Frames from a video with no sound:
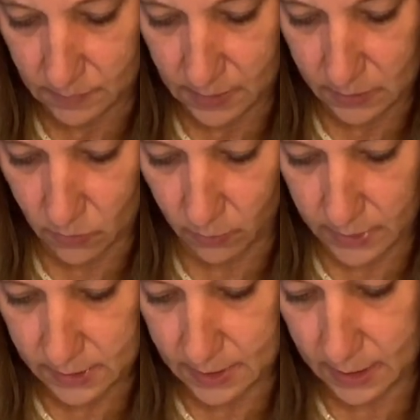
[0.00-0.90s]
It's only
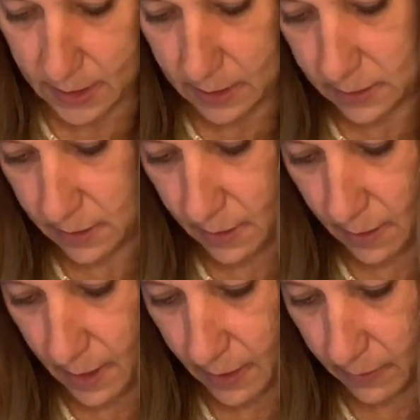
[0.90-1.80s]
sticking to the
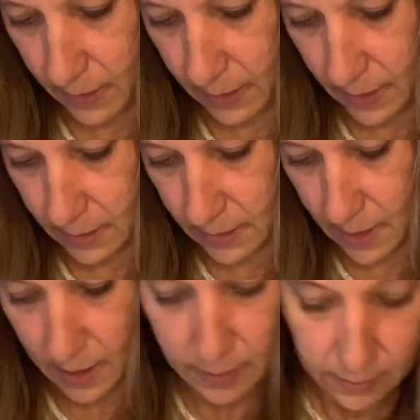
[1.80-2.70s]
lettering that's
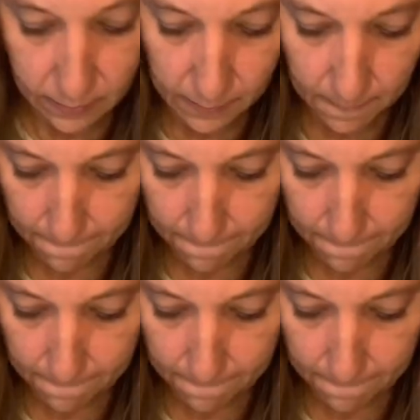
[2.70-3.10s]
on here.